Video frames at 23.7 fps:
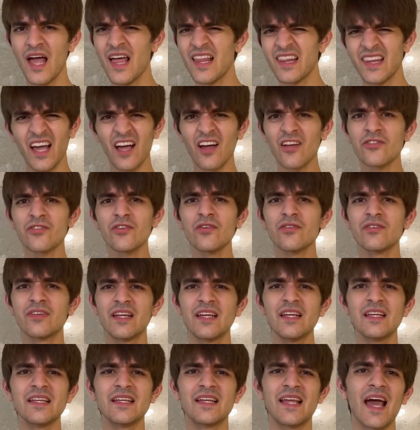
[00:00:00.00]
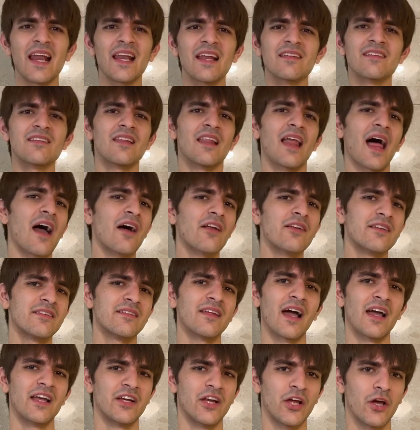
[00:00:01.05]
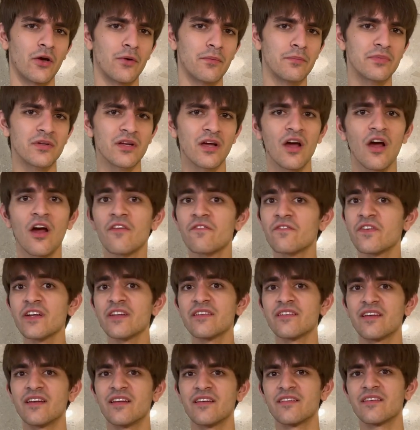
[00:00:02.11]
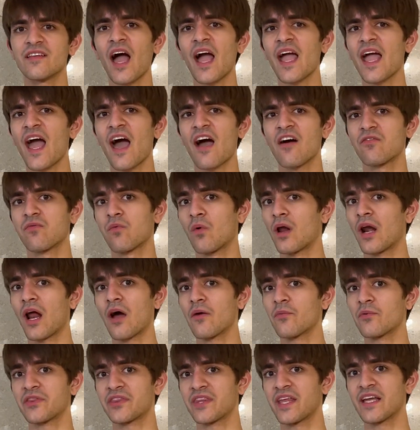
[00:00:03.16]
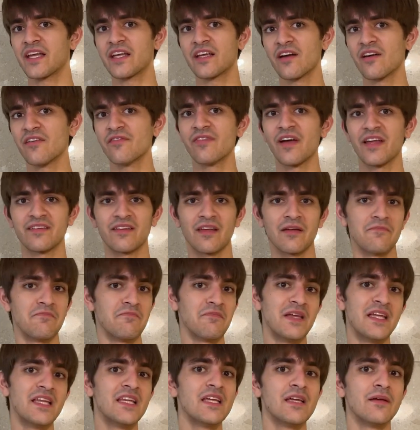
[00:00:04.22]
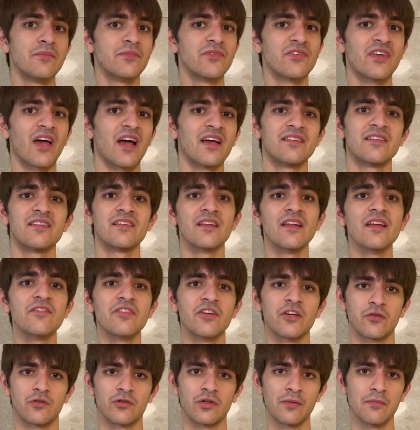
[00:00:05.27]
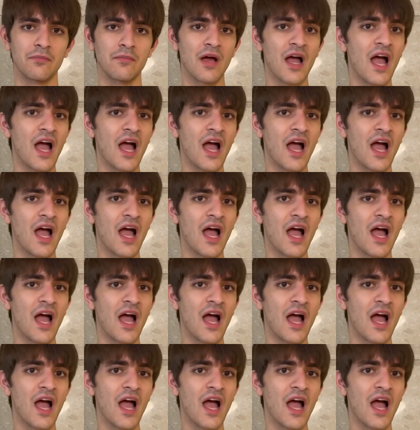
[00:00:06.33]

They also didn't get as loud as I had hoped. For instance, I have what I would think of as a medium-sized living room.